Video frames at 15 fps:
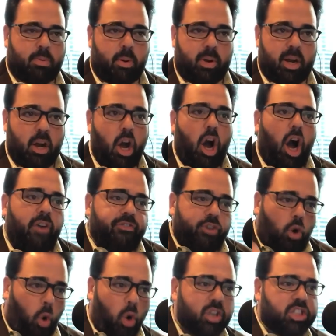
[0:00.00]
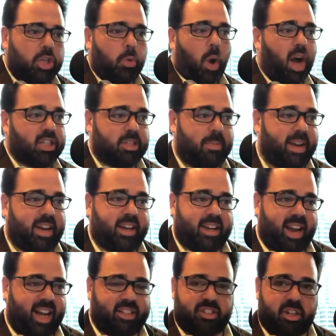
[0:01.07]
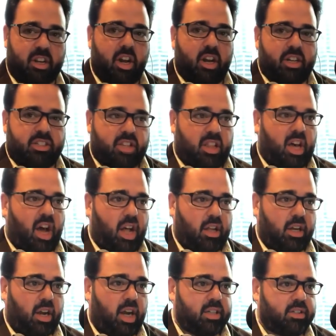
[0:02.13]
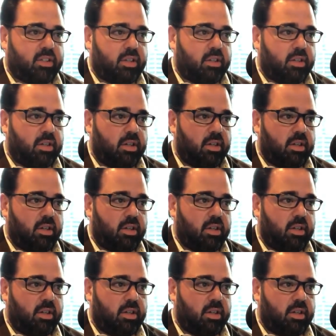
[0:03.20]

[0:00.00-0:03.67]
through it. Of course you wanted to make a connection to the Holocaust.